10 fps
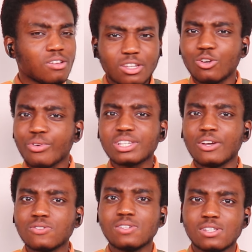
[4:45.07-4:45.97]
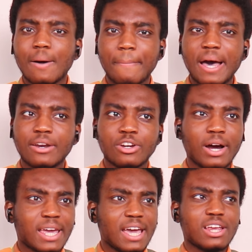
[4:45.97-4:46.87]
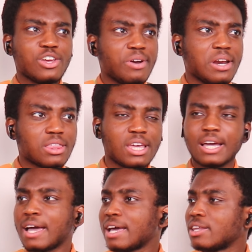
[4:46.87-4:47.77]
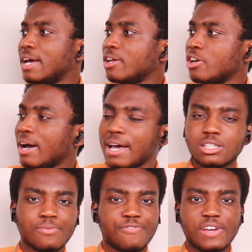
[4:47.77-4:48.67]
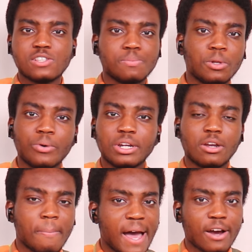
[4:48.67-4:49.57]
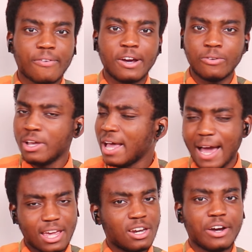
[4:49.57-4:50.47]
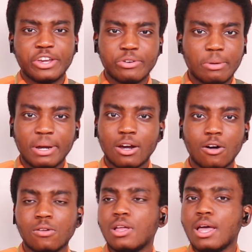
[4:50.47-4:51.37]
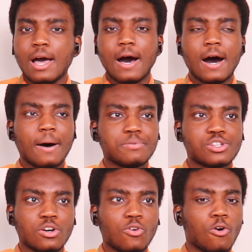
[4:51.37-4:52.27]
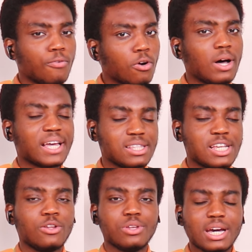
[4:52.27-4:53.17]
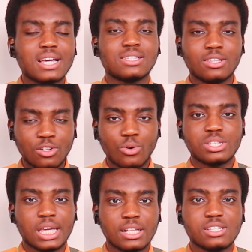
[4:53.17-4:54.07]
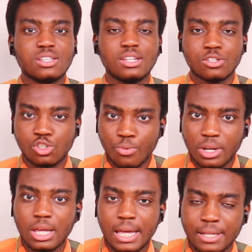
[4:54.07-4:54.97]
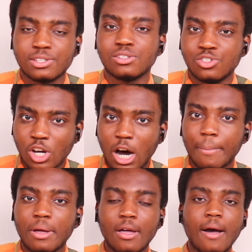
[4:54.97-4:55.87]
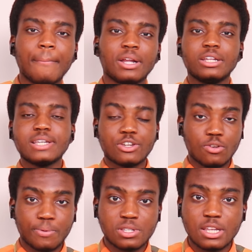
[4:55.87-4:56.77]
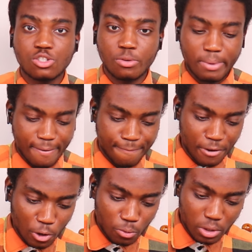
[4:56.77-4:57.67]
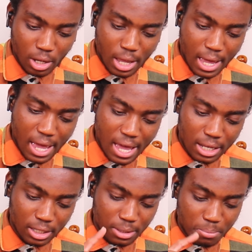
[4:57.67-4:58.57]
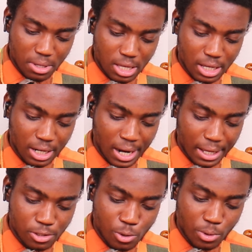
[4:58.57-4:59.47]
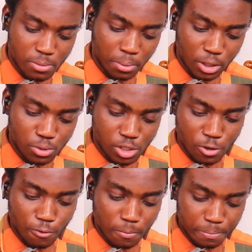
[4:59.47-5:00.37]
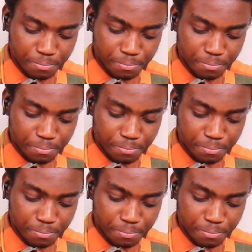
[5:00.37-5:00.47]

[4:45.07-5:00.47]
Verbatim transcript: the noise cancelling is not bad. You know, I can't hear anything. I had, you know, I had some fans blowing in the background. I cannot hear them at all. Um, so overall, I can tell you guys that the noise cancelling is doing its job. But let's actually proceed to my phone. And let me connect to its Bluetooth.